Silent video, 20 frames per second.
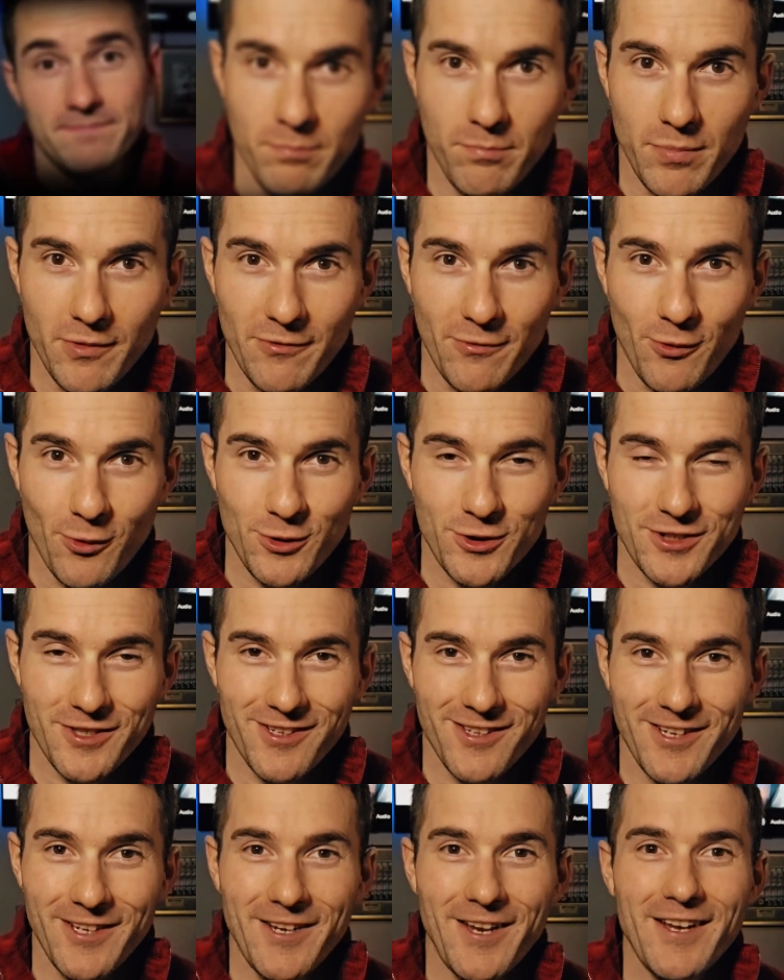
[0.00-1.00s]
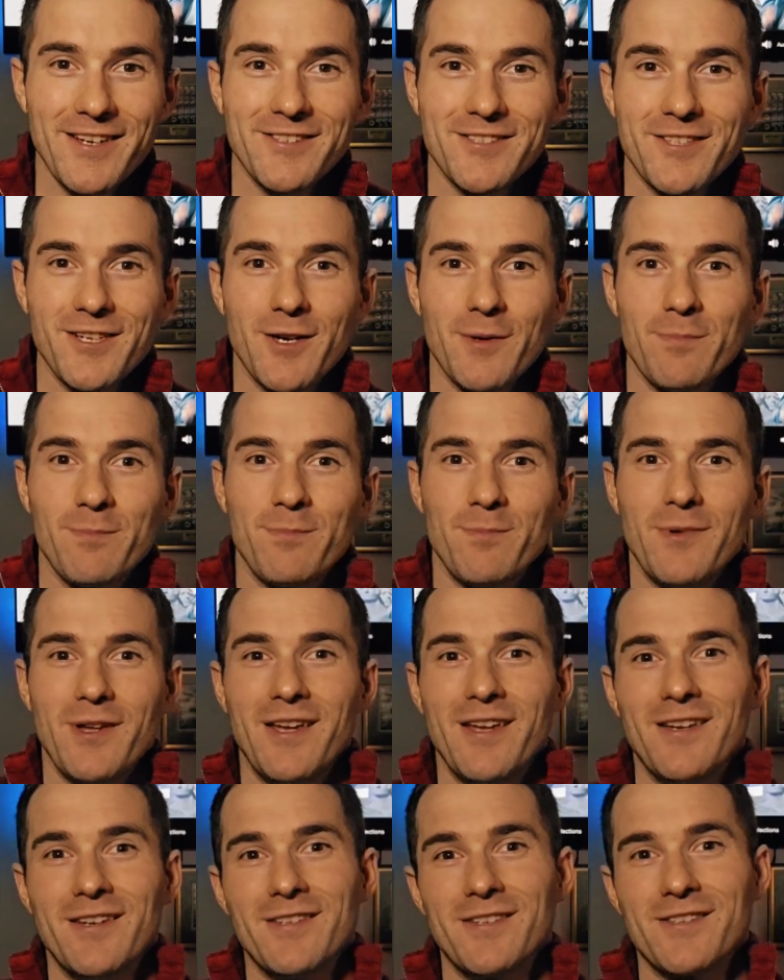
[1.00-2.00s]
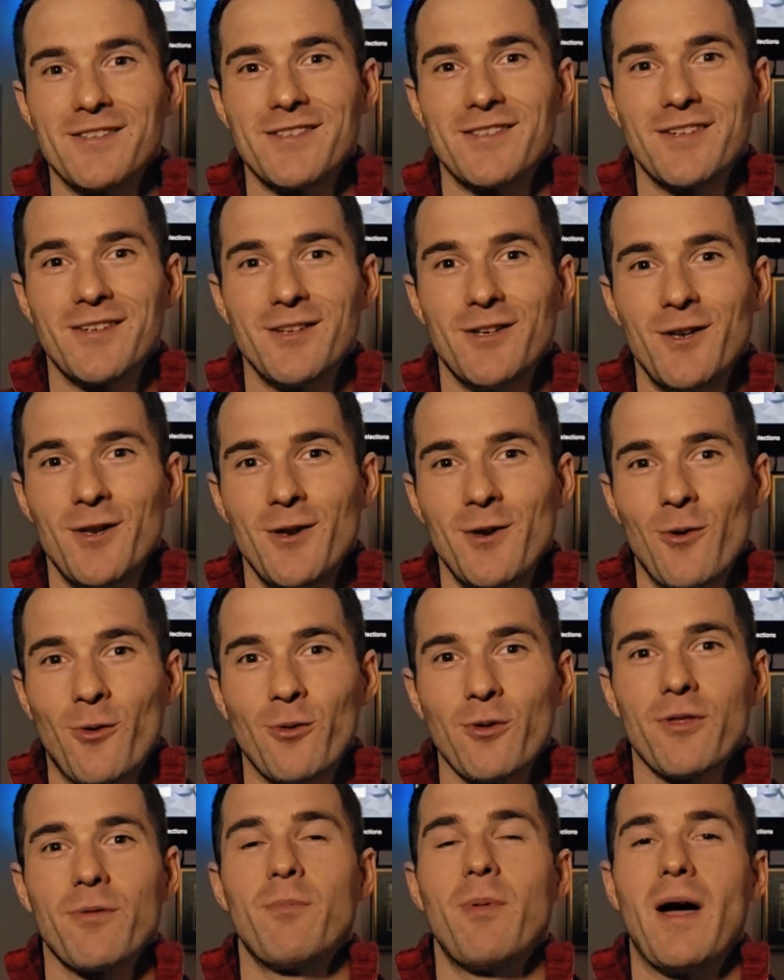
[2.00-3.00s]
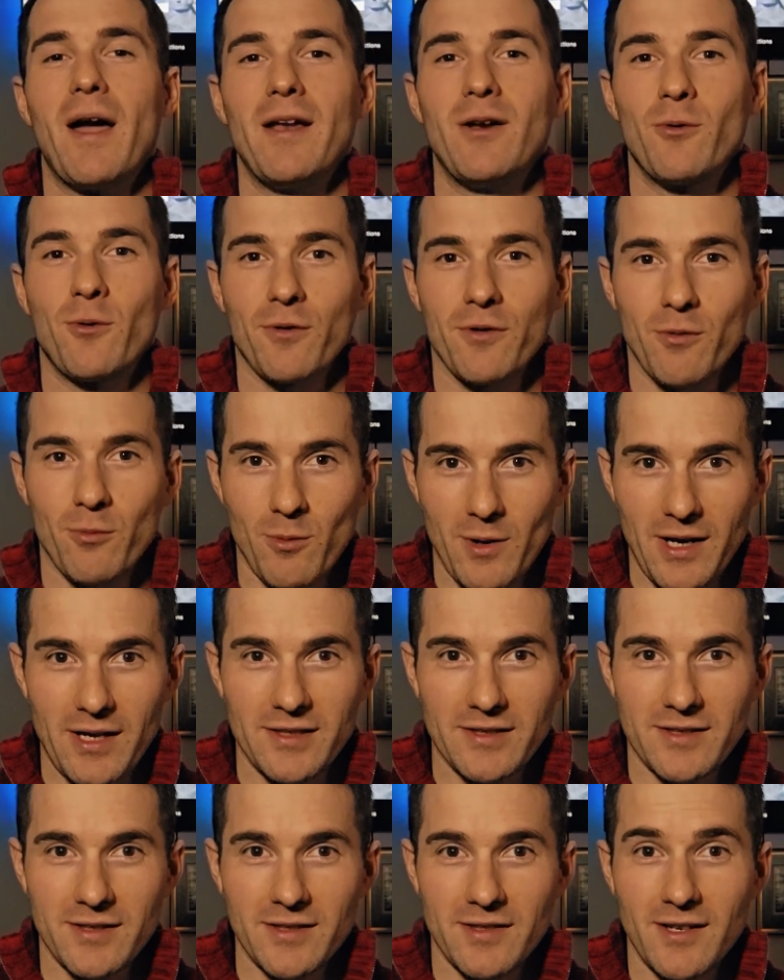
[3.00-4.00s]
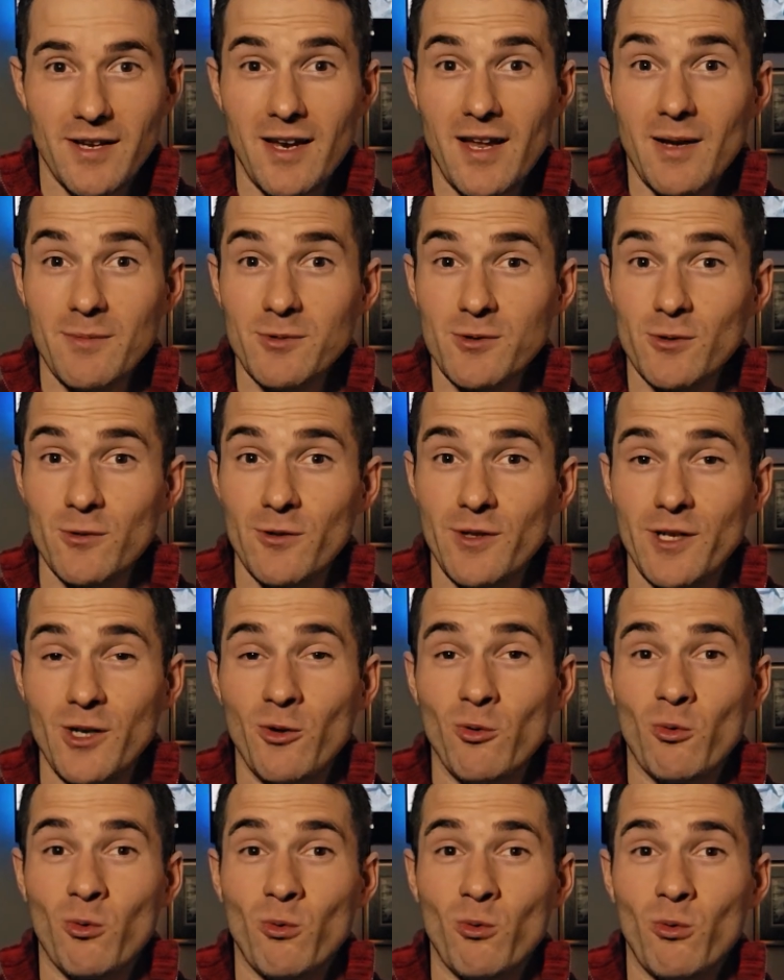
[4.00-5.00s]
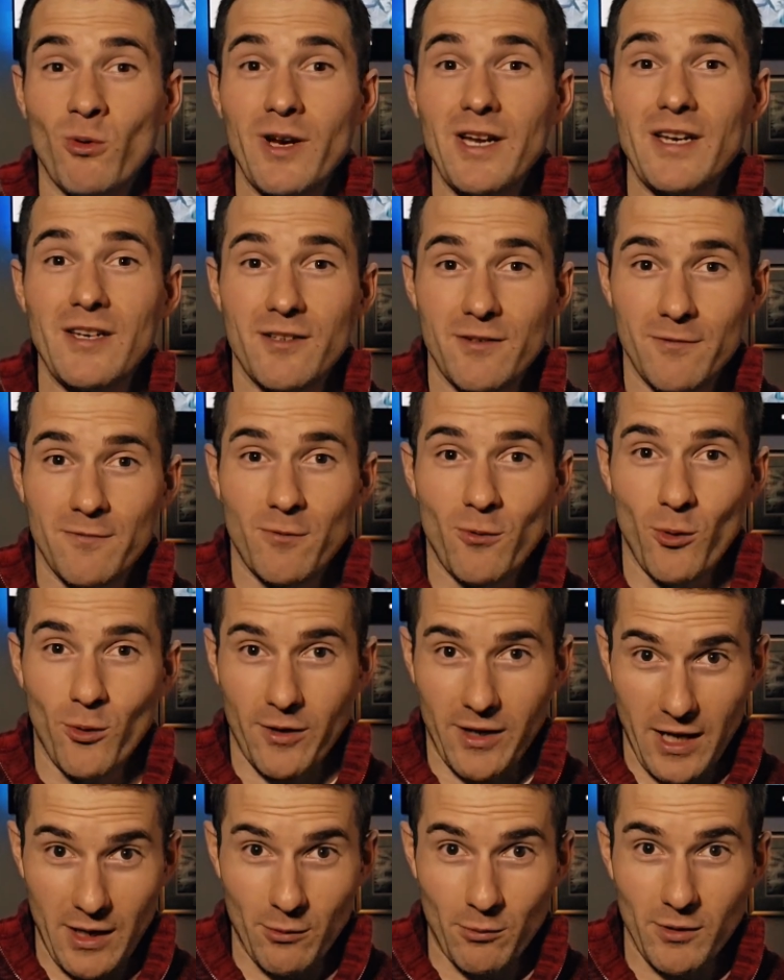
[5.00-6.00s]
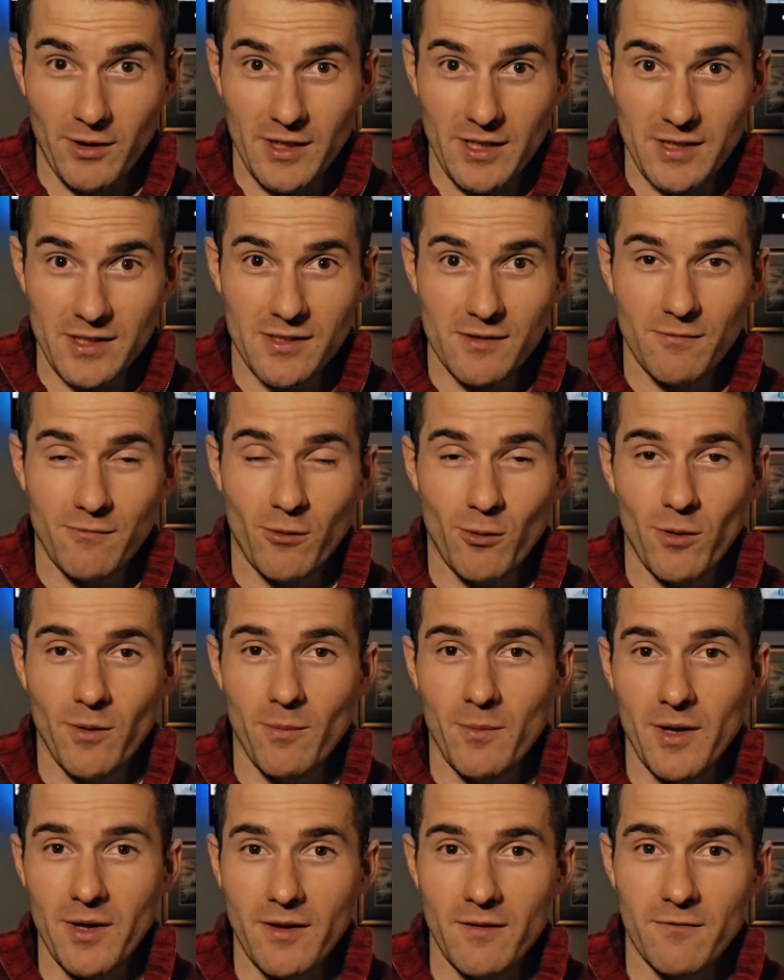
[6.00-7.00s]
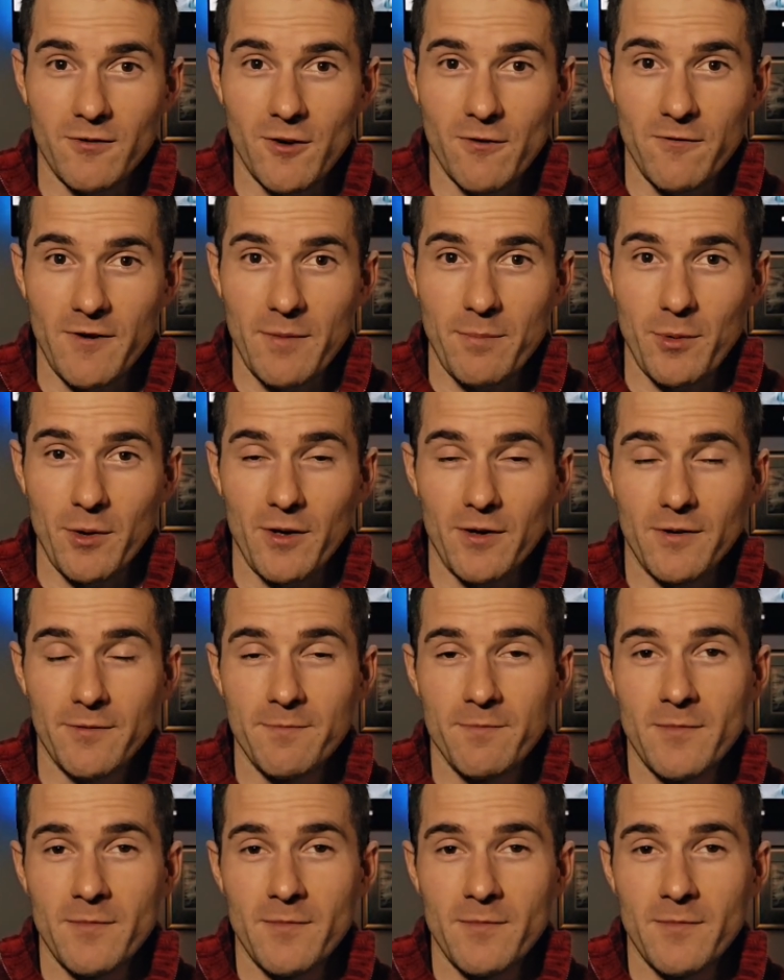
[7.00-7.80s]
But fortunately, next up is North by Northwest, an absolutely great 4K release for the month of November.